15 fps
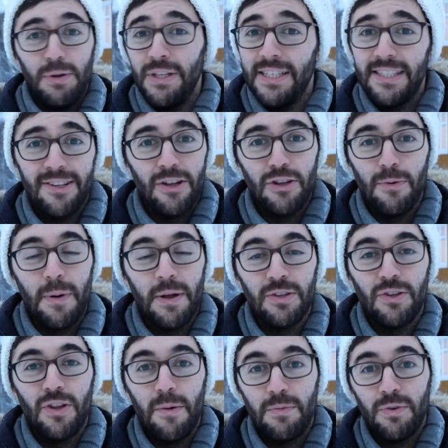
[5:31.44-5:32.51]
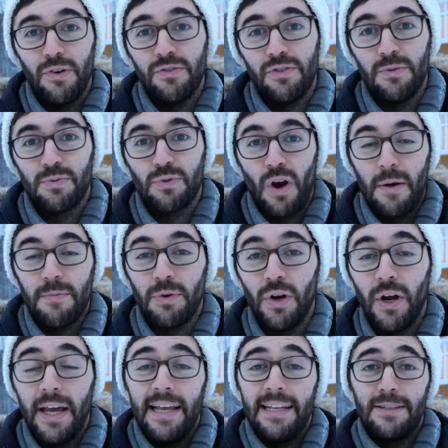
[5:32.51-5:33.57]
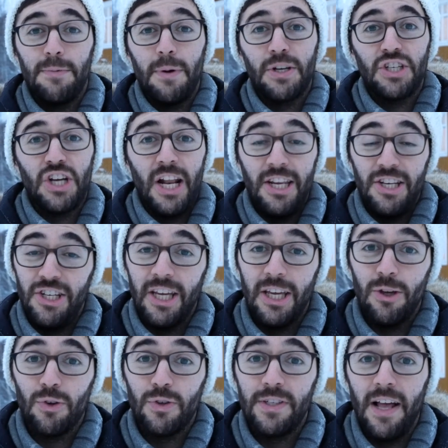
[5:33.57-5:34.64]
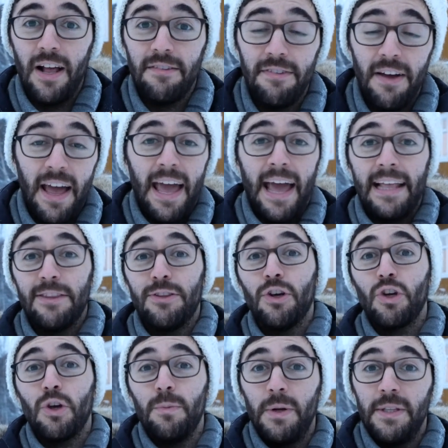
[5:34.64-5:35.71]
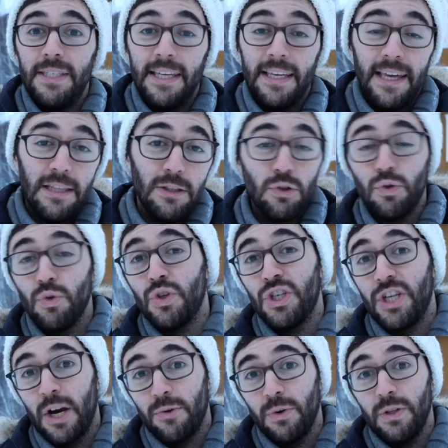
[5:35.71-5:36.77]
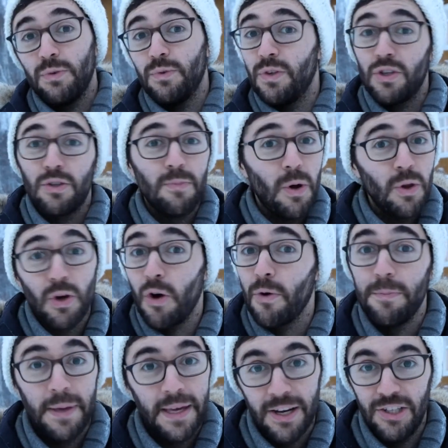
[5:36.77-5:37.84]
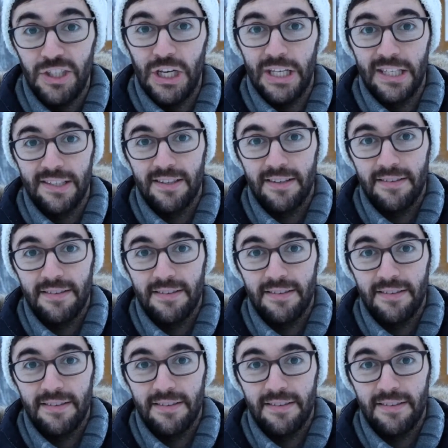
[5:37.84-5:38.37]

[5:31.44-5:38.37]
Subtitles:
But it's not about the number of subscribers. It's about challenging yourself and documenting it to share it with a small or big audience.